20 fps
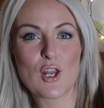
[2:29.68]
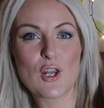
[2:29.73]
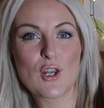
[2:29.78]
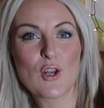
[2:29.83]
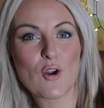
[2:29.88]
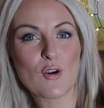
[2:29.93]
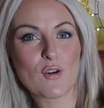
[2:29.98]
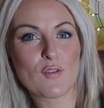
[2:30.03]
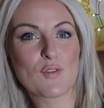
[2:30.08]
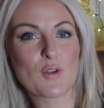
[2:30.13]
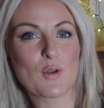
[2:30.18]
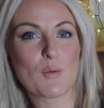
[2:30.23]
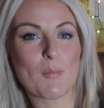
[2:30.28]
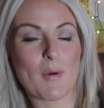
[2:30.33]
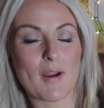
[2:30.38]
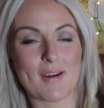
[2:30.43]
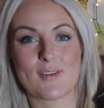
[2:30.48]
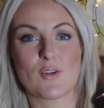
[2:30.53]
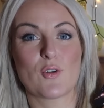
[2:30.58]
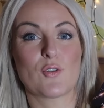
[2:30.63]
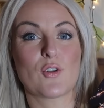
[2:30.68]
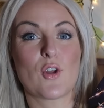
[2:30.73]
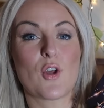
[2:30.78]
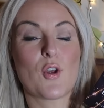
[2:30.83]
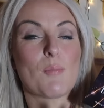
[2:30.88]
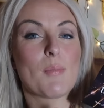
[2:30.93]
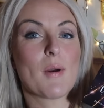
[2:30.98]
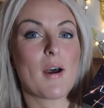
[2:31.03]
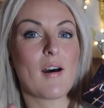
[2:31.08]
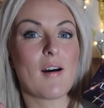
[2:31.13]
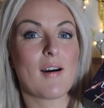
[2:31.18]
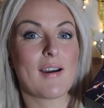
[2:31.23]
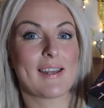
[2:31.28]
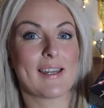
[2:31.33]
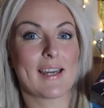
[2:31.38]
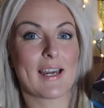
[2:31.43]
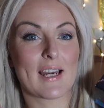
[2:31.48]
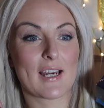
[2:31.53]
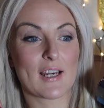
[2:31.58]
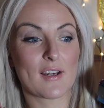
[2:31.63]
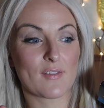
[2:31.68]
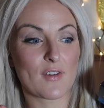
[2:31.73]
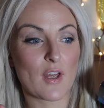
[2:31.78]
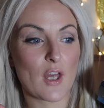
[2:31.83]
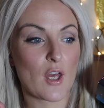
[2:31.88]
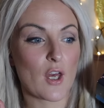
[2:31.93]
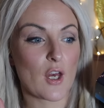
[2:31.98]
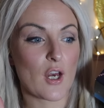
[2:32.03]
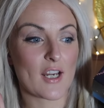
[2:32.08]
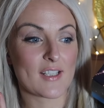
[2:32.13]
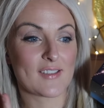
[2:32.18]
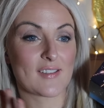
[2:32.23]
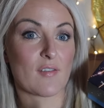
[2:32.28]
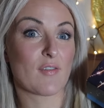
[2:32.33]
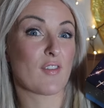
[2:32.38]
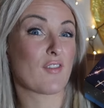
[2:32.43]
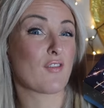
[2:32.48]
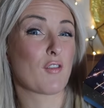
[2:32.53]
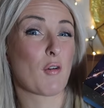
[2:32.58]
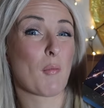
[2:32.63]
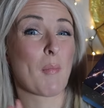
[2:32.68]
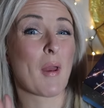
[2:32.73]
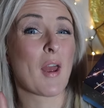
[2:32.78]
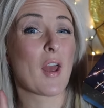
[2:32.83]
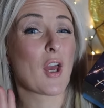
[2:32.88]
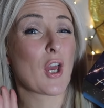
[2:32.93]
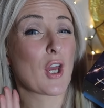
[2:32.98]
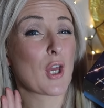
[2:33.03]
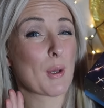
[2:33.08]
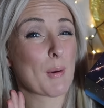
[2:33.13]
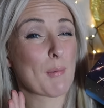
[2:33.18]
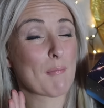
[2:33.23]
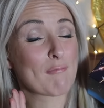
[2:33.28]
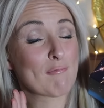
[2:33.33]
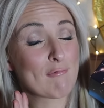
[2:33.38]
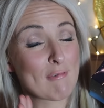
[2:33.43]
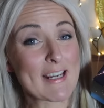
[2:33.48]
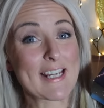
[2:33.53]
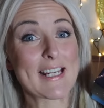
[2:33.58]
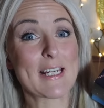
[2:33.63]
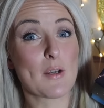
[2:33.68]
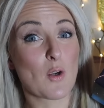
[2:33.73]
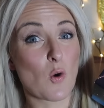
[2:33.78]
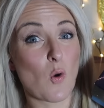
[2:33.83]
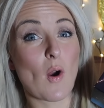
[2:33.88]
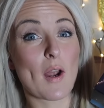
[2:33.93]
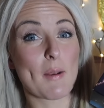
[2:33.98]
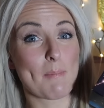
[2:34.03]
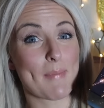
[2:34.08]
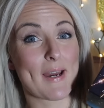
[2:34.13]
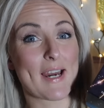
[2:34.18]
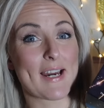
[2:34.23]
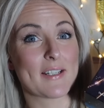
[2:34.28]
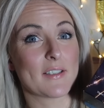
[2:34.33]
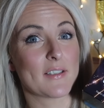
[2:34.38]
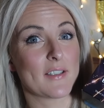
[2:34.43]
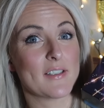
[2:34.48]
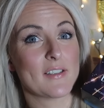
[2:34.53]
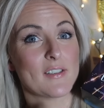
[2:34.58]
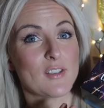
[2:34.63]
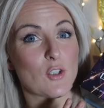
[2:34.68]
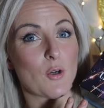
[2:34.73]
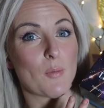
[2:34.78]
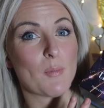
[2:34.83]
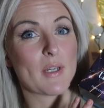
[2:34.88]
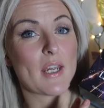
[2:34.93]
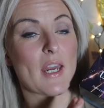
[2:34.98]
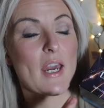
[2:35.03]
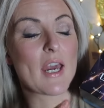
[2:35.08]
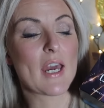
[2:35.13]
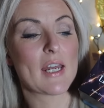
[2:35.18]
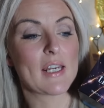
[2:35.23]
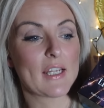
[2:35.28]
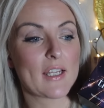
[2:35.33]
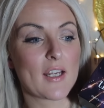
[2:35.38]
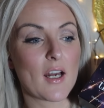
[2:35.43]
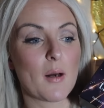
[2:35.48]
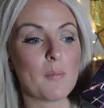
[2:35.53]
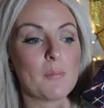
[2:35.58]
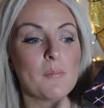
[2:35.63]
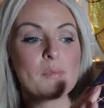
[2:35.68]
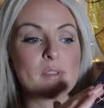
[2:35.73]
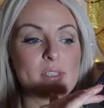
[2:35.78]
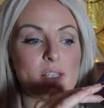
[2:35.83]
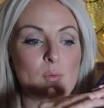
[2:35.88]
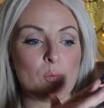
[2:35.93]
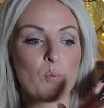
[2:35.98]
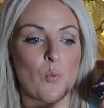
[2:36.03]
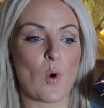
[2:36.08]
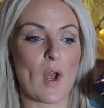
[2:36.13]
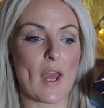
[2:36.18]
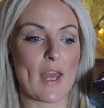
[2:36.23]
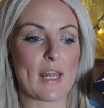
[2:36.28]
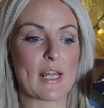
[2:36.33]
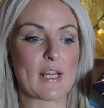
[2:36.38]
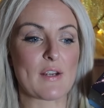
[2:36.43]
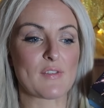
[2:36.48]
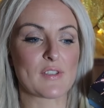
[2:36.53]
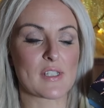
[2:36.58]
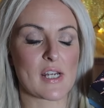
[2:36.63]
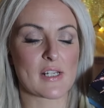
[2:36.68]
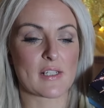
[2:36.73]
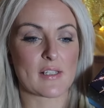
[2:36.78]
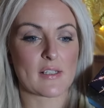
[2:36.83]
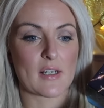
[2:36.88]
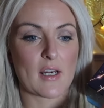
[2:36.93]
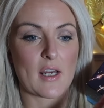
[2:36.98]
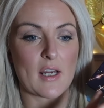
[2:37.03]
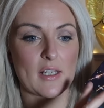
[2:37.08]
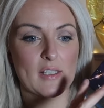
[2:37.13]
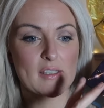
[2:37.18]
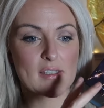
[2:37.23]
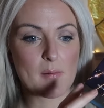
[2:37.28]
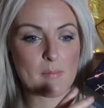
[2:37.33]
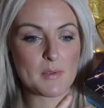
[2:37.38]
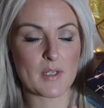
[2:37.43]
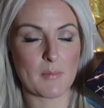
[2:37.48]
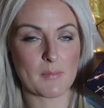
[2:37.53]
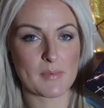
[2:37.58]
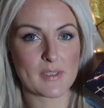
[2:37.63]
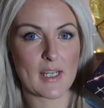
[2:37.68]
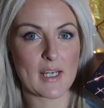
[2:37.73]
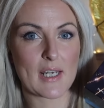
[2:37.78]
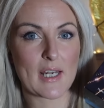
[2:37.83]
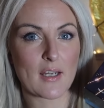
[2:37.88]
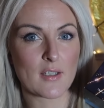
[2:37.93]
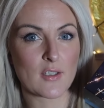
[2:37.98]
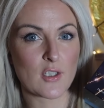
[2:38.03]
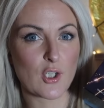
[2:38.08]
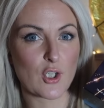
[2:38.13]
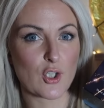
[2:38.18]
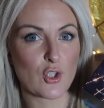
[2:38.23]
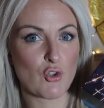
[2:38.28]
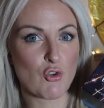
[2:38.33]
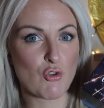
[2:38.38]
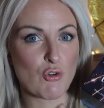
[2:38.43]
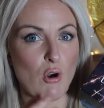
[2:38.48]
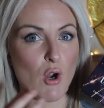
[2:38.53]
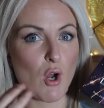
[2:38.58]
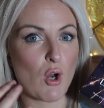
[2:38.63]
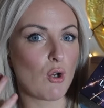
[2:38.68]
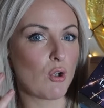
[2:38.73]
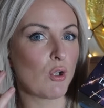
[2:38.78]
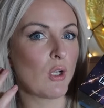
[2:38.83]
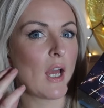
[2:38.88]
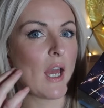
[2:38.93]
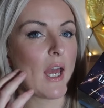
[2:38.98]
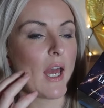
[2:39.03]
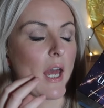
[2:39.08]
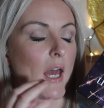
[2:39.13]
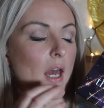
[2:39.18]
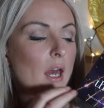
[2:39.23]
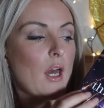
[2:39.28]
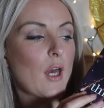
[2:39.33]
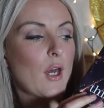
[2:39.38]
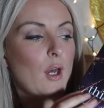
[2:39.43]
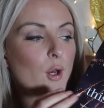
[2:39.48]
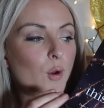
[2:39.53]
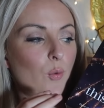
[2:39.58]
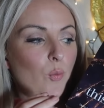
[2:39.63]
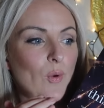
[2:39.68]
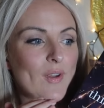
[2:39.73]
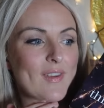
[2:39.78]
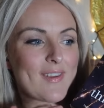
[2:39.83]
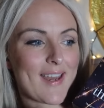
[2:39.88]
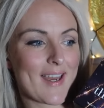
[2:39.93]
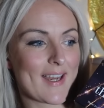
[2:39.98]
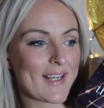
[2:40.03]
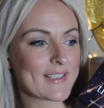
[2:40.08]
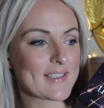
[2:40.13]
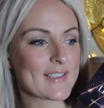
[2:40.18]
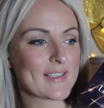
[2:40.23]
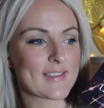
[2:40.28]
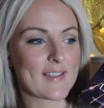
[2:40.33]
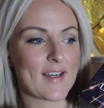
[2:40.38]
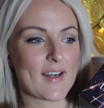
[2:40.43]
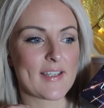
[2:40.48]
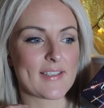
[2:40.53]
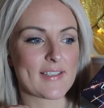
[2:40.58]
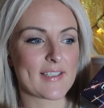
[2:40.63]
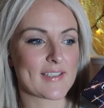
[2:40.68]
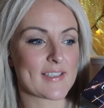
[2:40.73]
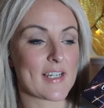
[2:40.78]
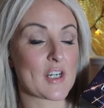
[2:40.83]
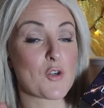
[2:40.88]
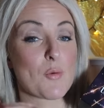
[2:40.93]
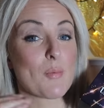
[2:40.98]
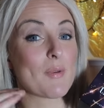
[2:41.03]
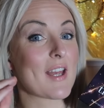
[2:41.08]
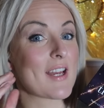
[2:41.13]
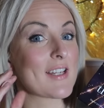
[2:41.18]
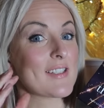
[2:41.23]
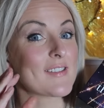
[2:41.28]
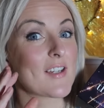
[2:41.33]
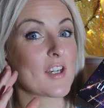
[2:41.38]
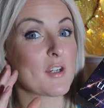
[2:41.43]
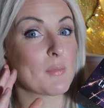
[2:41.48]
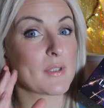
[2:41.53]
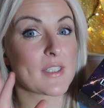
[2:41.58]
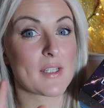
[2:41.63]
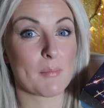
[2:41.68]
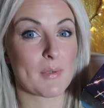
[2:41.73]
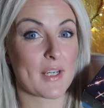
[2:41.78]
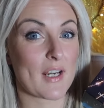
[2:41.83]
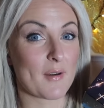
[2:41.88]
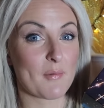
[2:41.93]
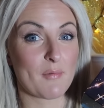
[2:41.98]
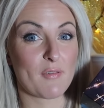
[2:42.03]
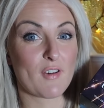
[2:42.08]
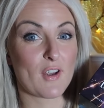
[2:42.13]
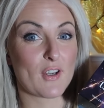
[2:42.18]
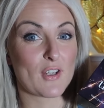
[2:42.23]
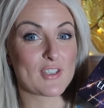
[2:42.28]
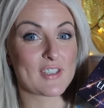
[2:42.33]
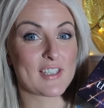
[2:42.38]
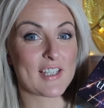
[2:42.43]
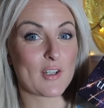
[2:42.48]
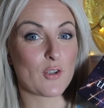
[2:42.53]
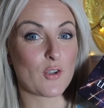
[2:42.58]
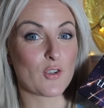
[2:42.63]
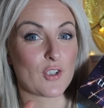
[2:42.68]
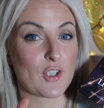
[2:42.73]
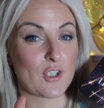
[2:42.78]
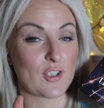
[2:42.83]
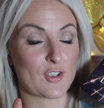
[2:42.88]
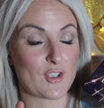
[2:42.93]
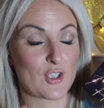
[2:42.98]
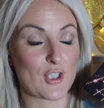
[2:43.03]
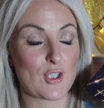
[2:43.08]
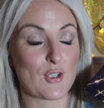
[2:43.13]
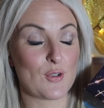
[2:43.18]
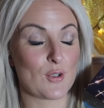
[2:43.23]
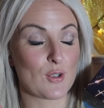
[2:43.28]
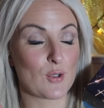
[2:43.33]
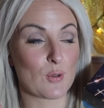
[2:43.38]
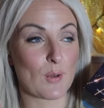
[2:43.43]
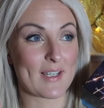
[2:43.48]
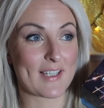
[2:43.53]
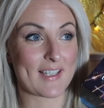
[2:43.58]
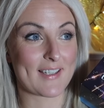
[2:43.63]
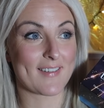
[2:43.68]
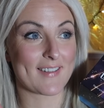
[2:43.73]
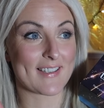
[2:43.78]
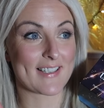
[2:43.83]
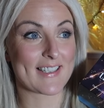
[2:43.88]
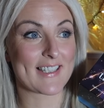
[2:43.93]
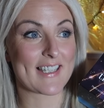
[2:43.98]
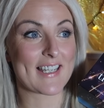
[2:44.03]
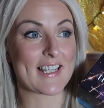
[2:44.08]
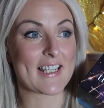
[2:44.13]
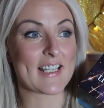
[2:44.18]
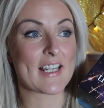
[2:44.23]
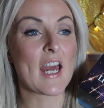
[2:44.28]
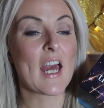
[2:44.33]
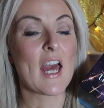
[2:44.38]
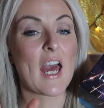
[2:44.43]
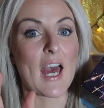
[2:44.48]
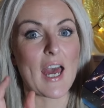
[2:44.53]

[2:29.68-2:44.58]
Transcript: a lot of you might not know, but I have, I suffer from really quite bad insomnia, and it comes in waves, and I sometimes get it under control Uh, with exercise, et cetera. But that is going to be something I'm focusing on in twenty nineteen.